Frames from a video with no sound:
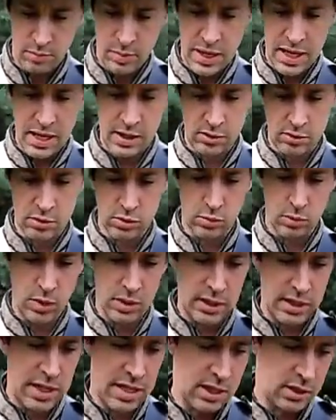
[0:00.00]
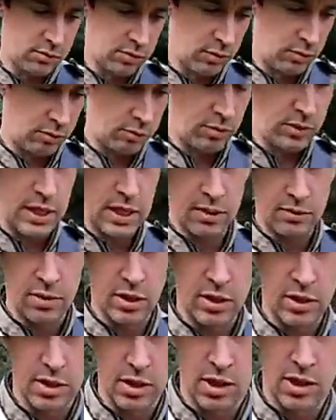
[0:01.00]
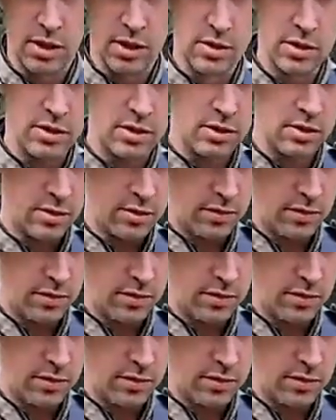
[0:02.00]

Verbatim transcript: battles where they actually threw down their guns